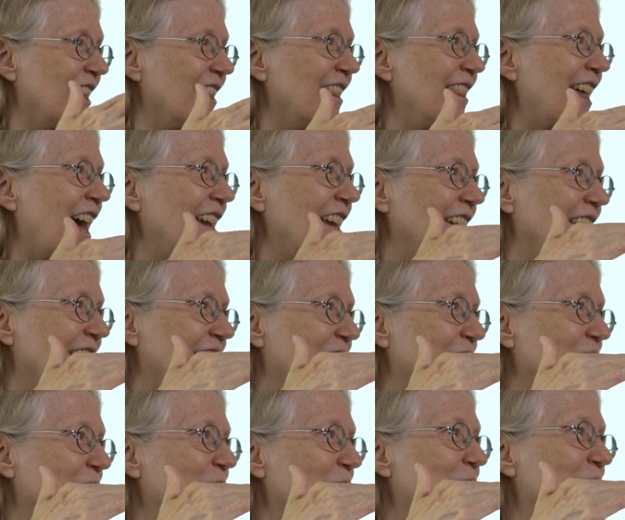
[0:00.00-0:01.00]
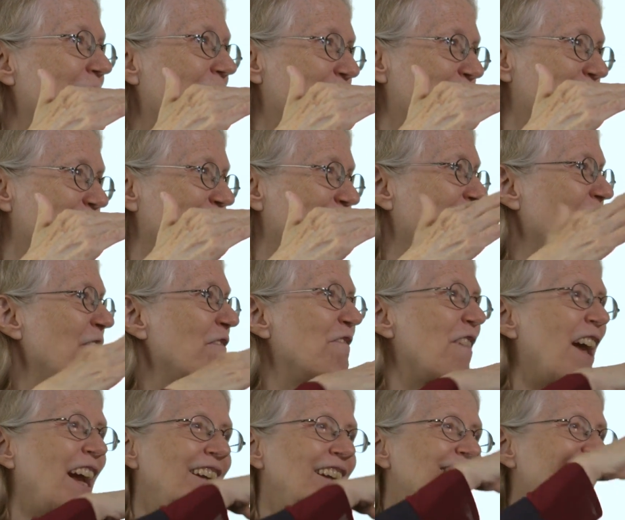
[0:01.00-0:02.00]
that they were
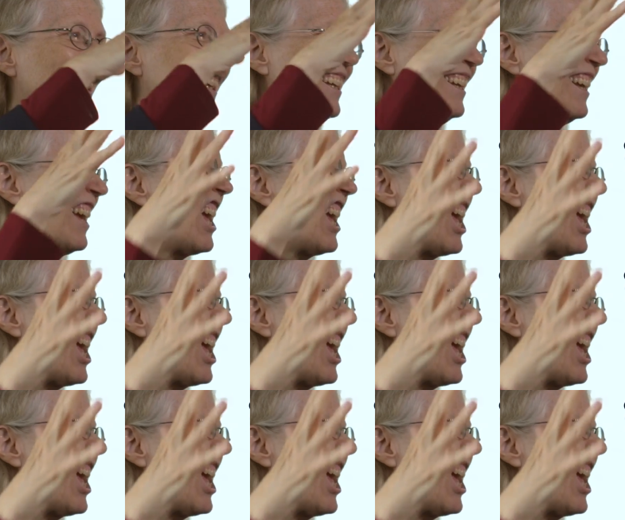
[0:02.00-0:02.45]
affecting